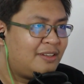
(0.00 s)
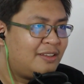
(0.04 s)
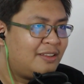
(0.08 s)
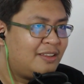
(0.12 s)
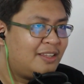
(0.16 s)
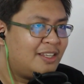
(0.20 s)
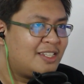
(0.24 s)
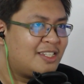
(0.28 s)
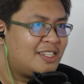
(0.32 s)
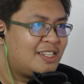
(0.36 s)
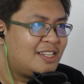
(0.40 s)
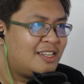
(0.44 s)

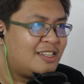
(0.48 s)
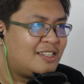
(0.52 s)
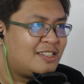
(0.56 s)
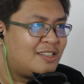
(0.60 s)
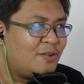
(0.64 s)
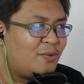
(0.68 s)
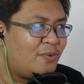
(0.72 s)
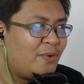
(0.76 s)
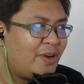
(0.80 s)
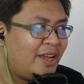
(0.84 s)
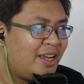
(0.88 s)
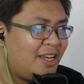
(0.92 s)
this is
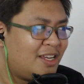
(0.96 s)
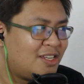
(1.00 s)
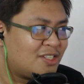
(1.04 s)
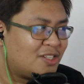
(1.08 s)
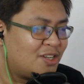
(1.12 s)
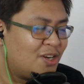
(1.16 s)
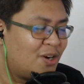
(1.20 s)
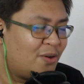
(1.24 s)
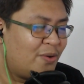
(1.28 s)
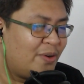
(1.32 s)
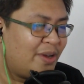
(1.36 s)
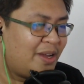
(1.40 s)
the way he's
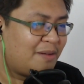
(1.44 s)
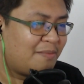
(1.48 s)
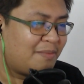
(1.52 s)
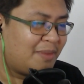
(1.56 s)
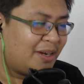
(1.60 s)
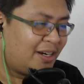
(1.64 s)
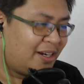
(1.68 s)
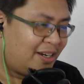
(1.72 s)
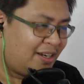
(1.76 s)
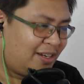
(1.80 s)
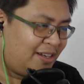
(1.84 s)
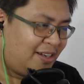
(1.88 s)
going,
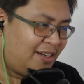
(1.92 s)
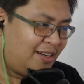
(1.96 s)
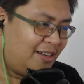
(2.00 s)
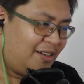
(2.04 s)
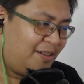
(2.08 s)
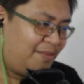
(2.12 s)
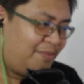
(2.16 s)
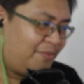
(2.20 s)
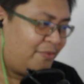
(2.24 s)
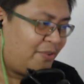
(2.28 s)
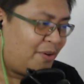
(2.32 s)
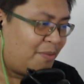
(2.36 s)
but
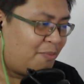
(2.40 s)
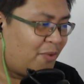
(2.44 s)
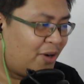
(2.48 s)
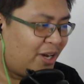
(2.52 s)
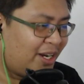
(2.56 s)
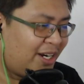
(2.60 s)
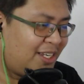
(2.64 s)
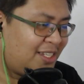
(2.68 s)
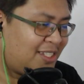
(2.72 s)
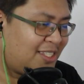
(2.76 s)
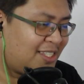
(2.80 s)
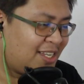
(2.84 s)
from
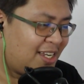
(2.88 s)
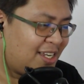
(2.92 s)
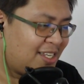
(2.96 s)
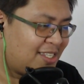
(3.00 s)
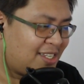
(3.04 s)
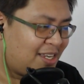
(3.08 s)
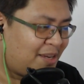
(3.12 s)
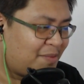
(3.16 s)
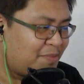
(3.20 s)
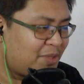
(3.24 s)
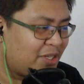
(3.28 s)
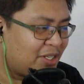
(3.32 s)
what he
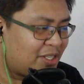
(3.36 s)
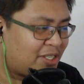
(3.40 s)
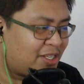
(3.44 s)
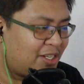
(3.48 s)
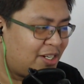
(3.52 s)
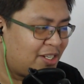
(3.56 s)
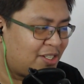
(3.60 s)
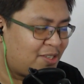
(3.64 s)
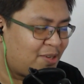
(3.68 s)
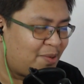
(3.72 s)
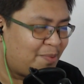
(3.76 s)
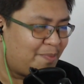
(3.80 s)
says, I'm just
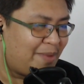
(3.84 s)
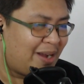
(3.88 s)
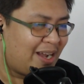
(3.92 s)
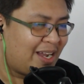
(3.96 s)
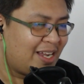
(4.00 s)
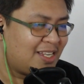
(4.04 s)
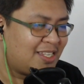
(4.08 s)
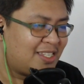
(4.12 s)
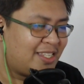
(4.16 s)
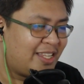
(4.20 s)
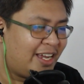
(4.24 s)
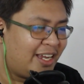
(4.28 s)
going to
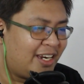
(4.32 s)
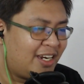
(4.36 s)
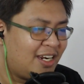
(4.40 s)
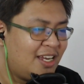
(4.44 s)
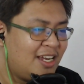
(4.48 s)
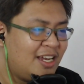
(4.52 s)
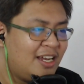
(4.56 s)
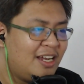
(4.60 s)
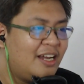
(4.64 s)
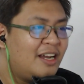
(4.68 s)
surmise that